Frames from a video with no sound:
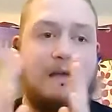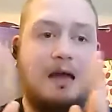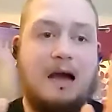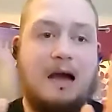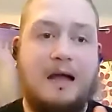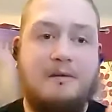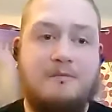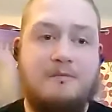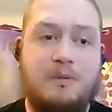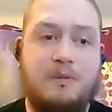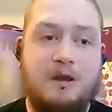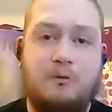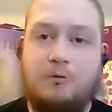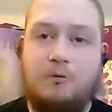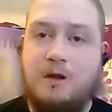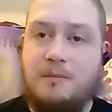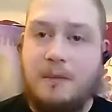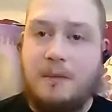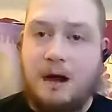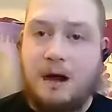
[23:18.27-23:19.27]
I've been
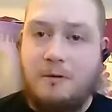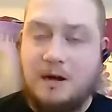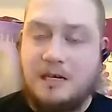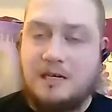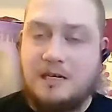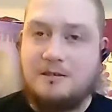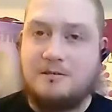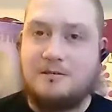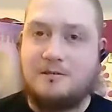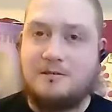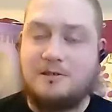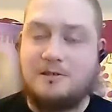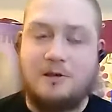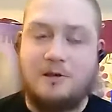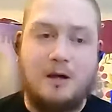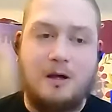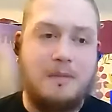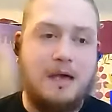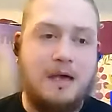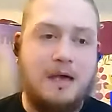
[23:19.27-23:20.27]
remarried.
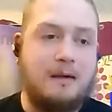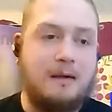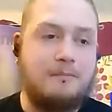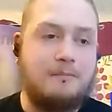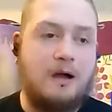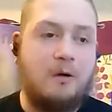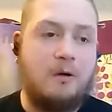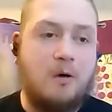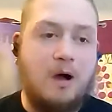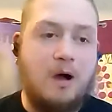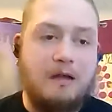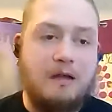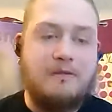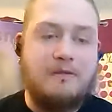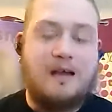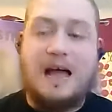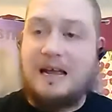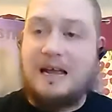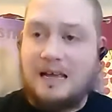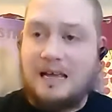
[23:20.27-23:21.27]
So I met my
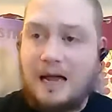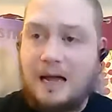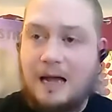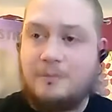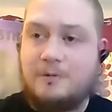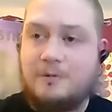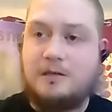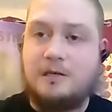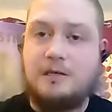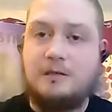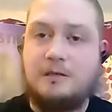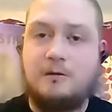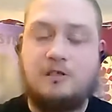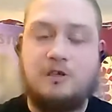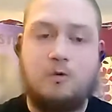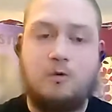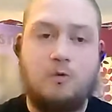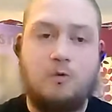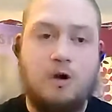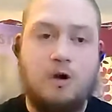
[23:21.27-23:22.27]
wife at CAP. She,
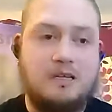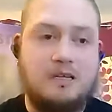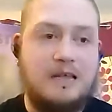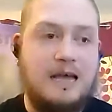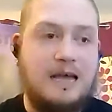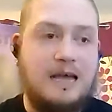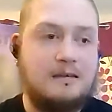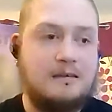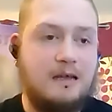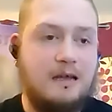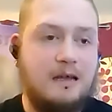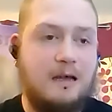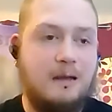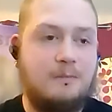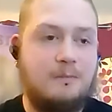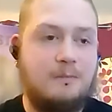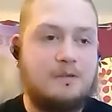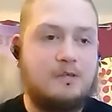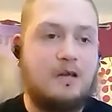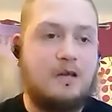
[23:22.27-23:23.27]
she worked there.
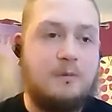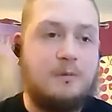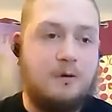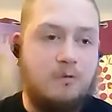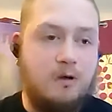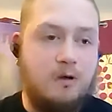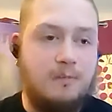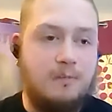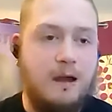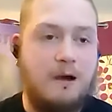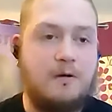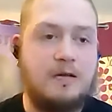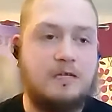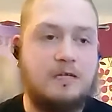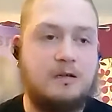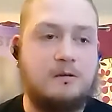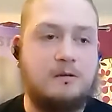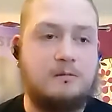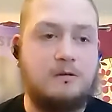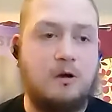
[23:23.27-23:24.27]
Um, so I've been
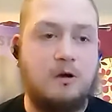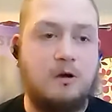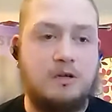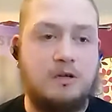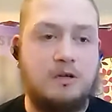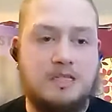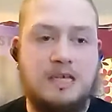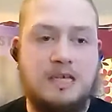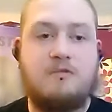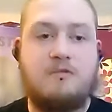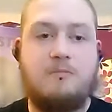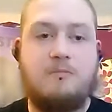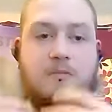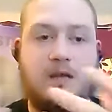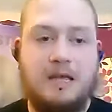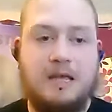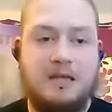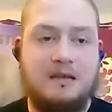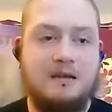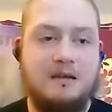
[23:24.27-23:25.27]
remarried. God has given
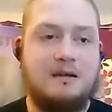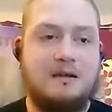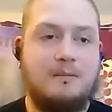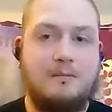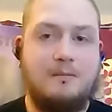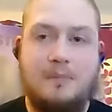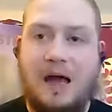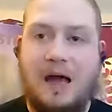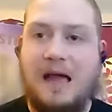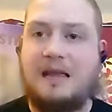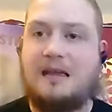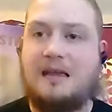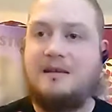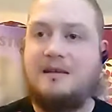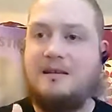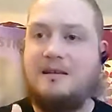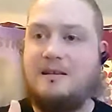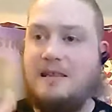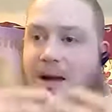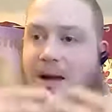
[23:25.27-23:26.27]
me back
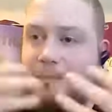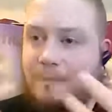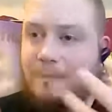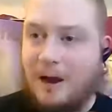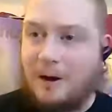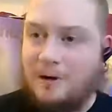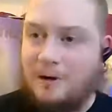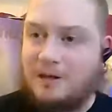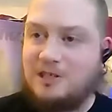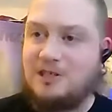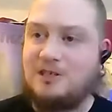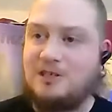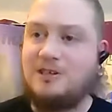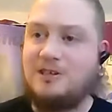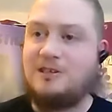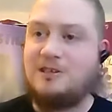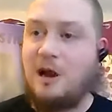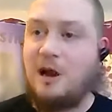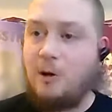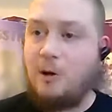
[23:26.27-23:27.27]
that marriage
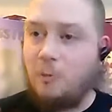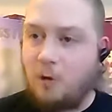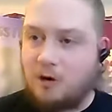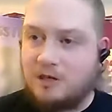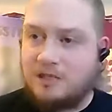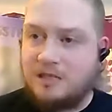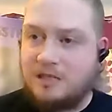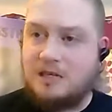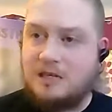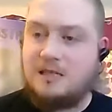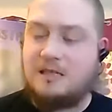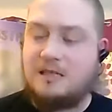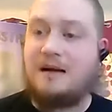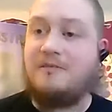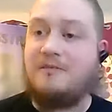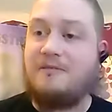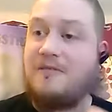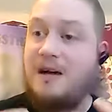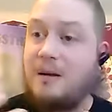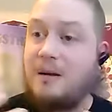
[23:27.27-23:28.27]
that I wanted,
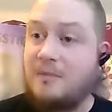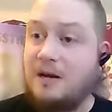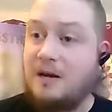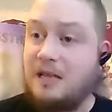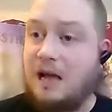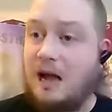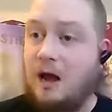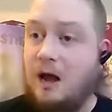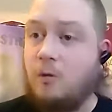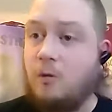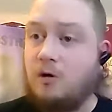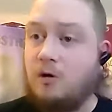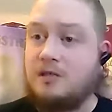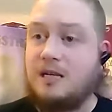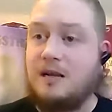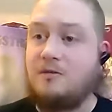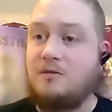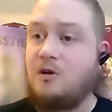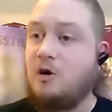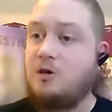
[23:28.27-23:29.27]
that family that I
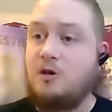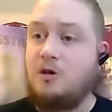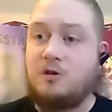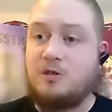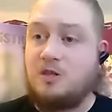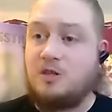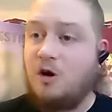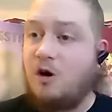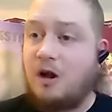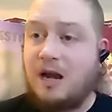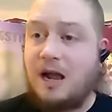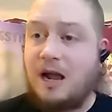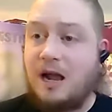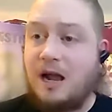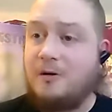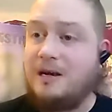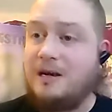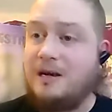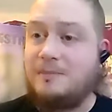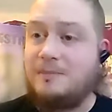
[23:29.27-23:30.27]
wanted. I've got a young daughter
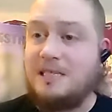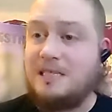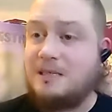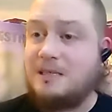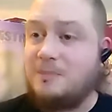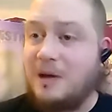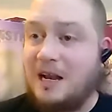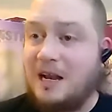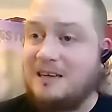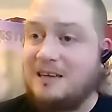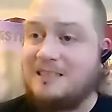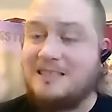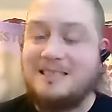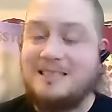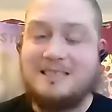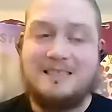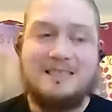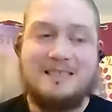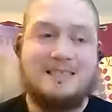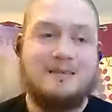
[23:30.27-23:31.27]
now. Her name's Isabella,
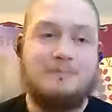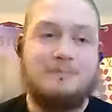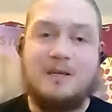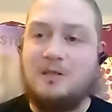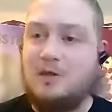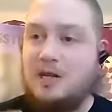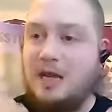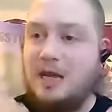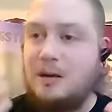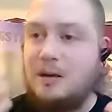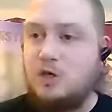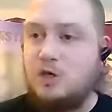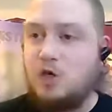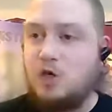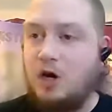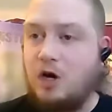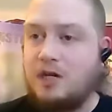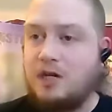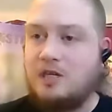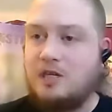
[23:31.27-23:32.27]
middle name
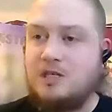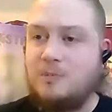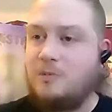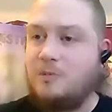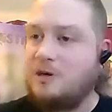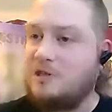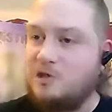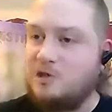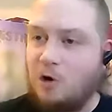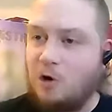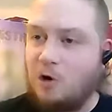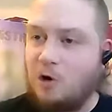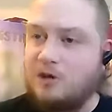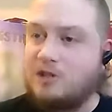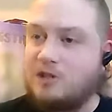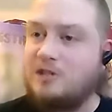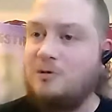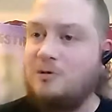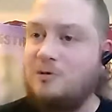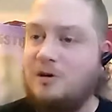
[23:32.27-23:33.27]
Joy, because she brings joy
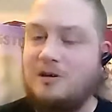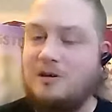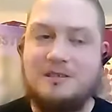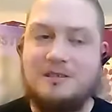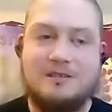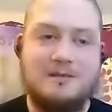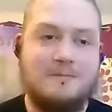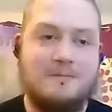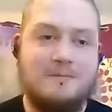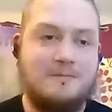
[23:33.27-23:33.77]
to the world.